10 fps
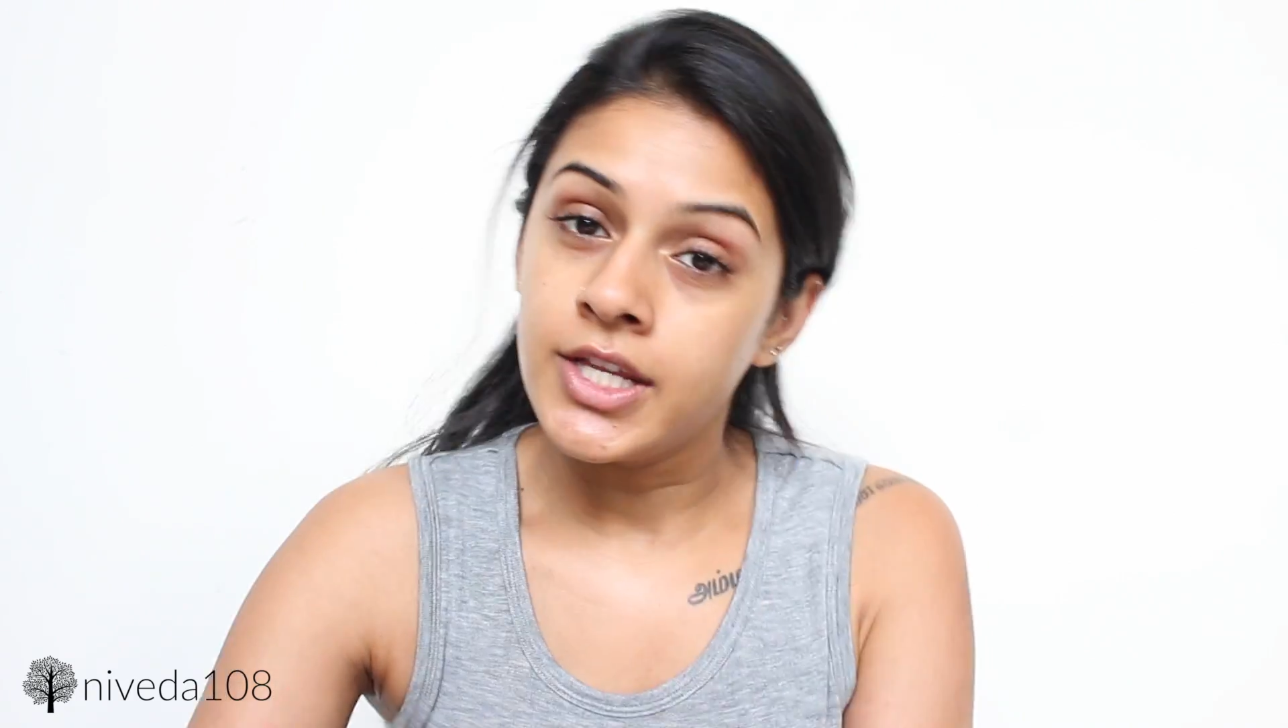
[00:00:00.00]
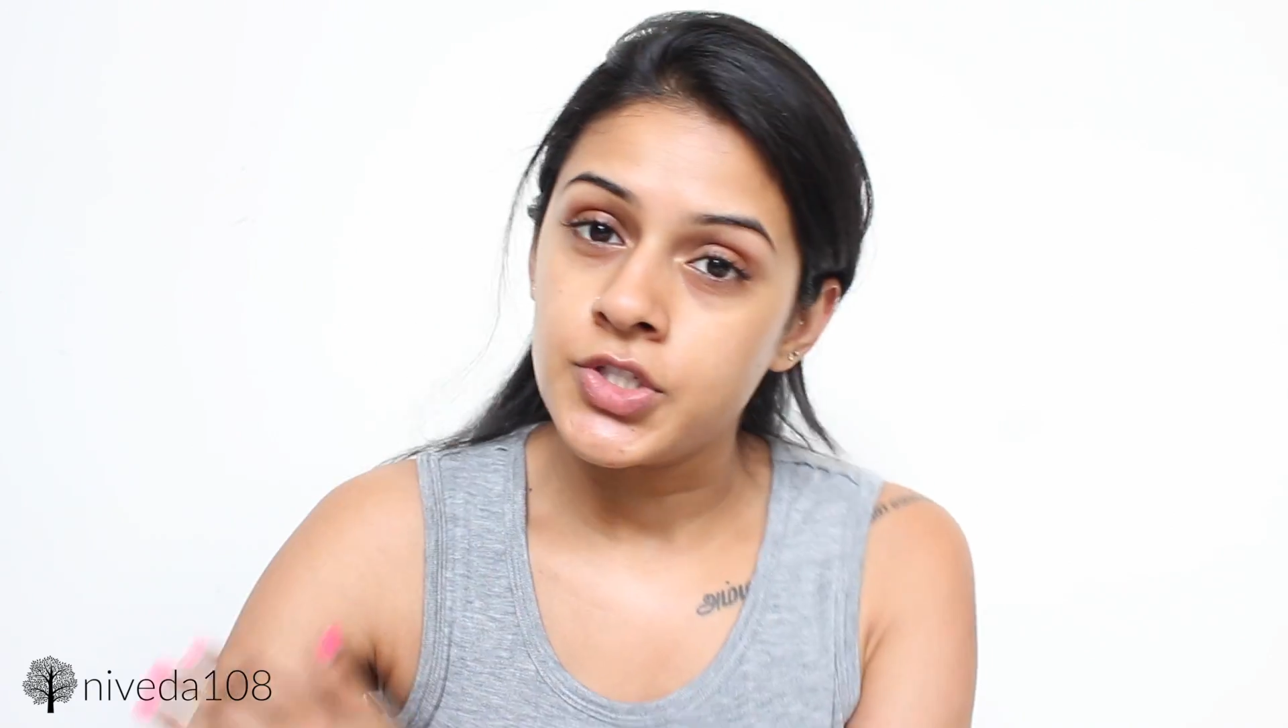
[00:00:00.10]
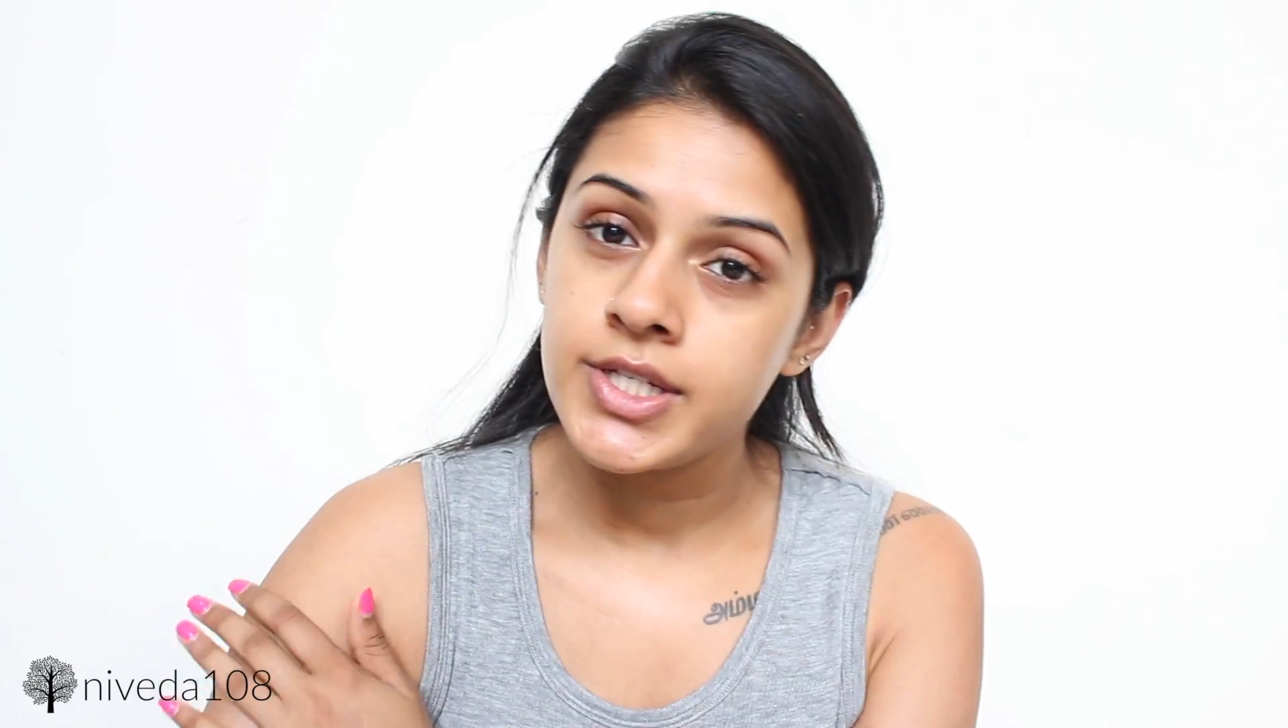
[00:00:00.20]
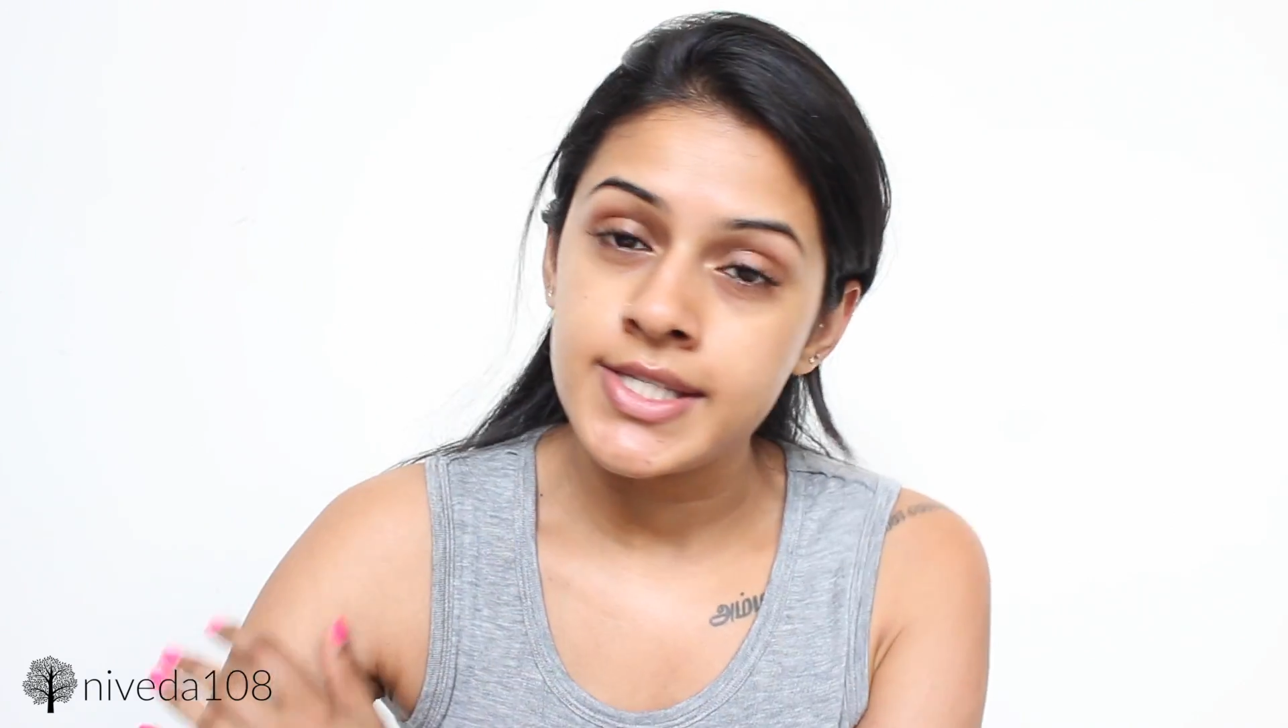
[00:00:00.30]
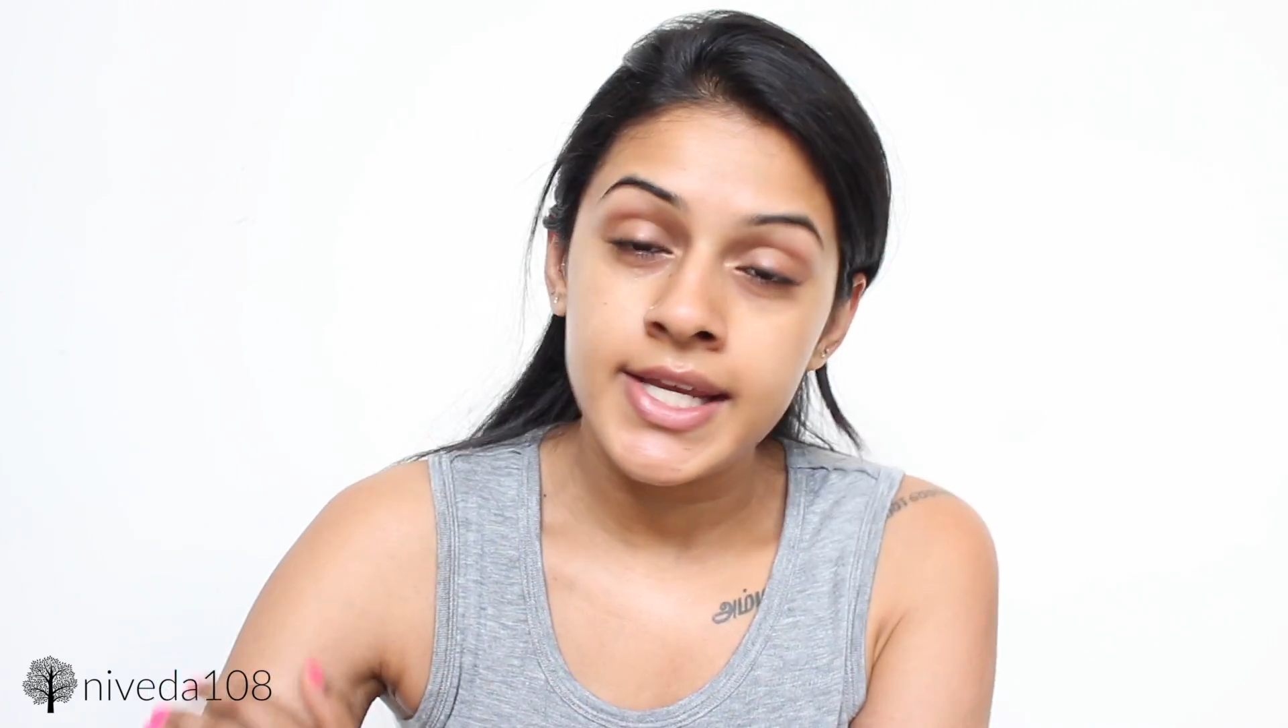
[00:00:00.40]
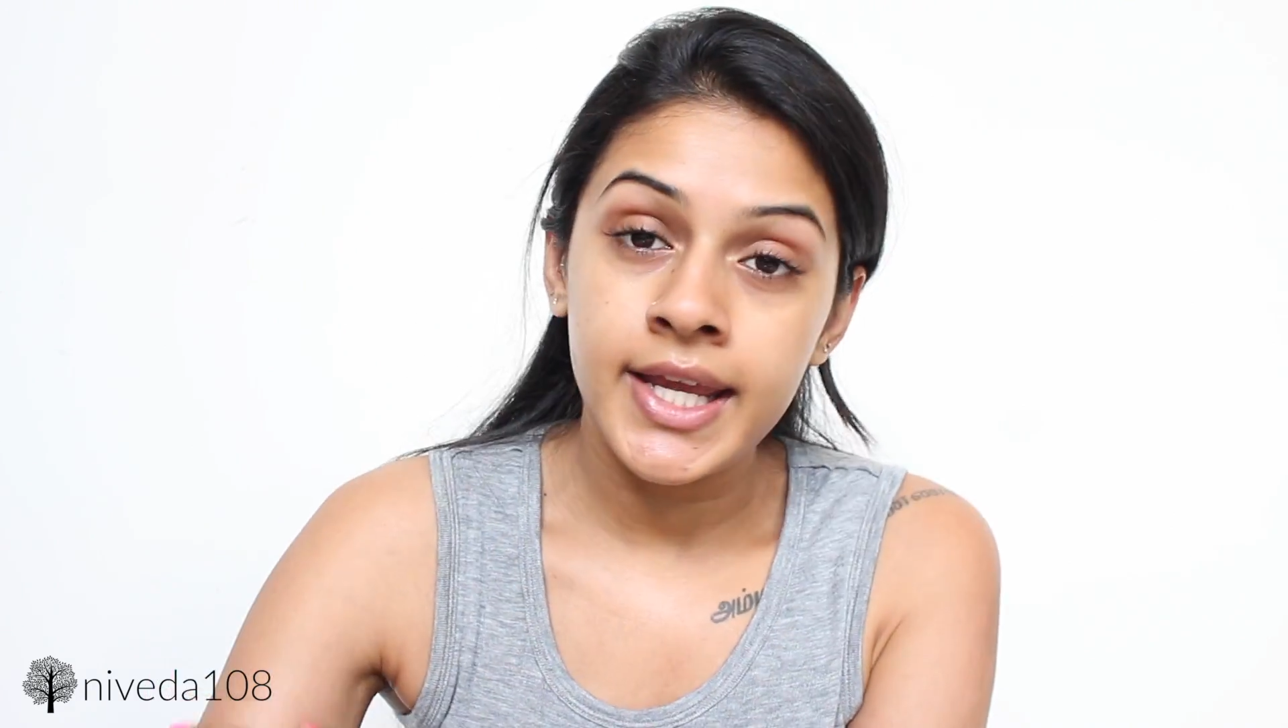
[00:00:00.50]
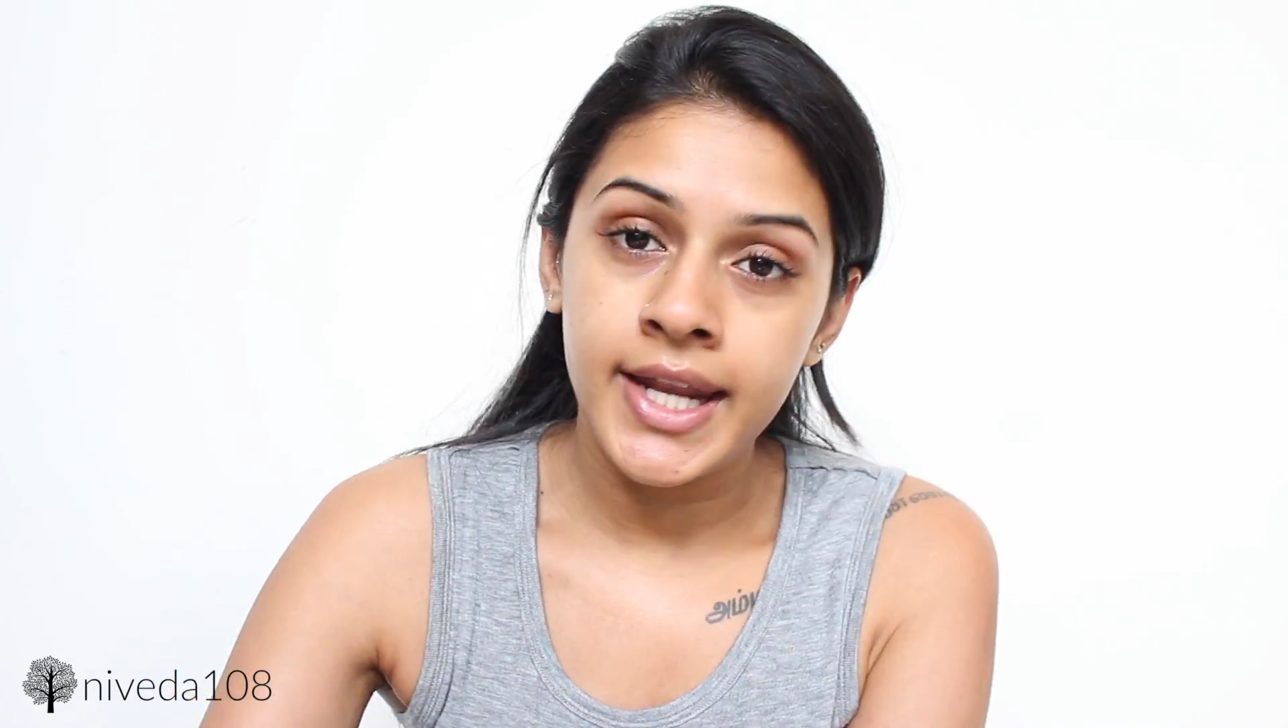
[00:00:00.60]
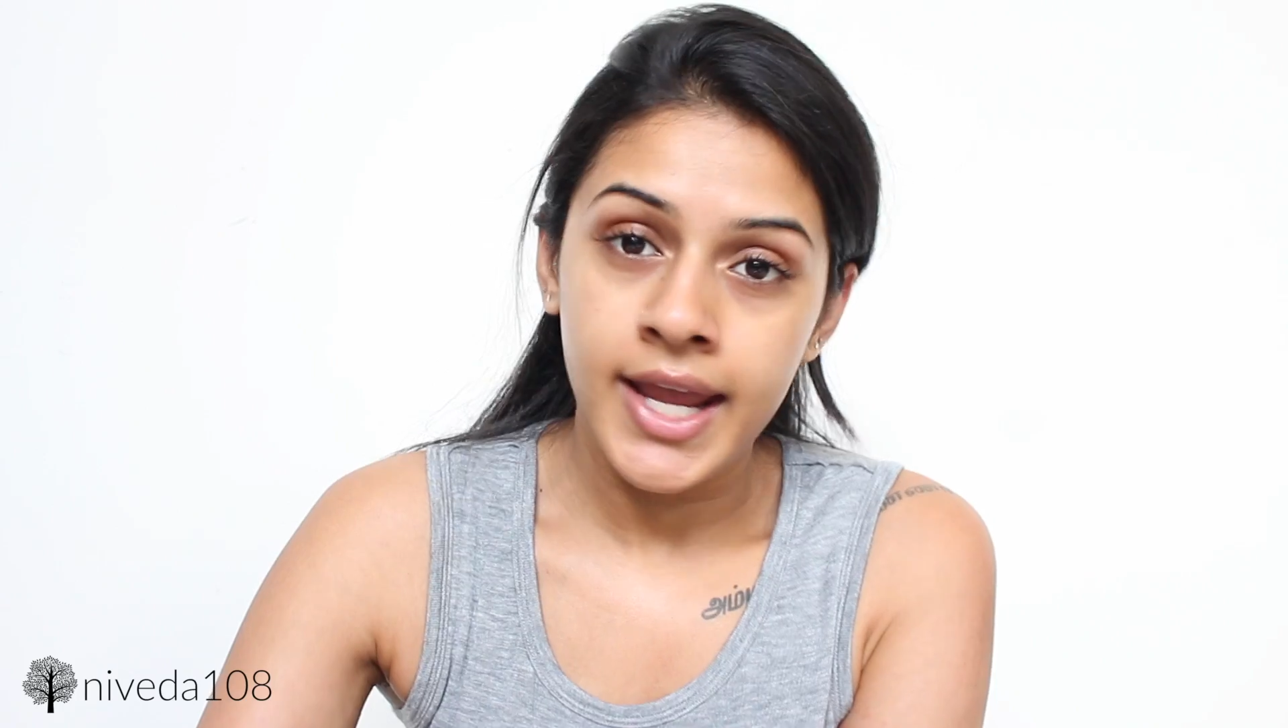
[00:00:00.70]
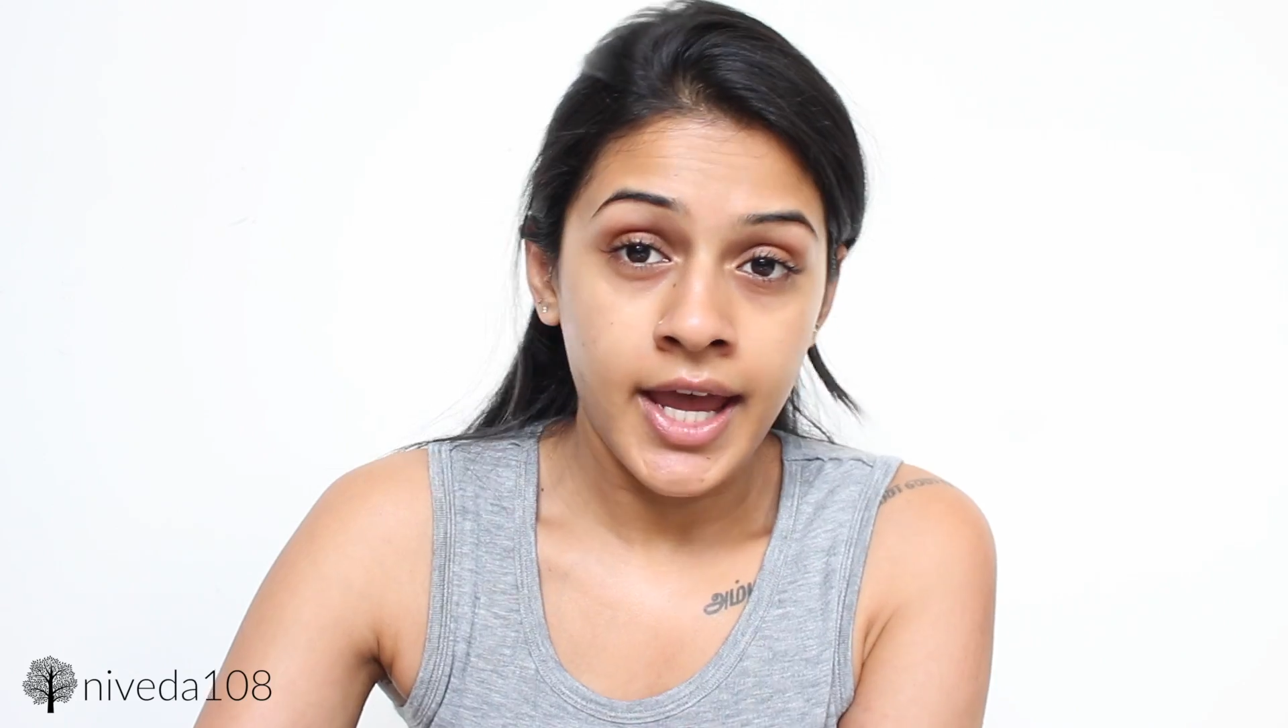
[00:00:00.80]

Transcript: interesting and I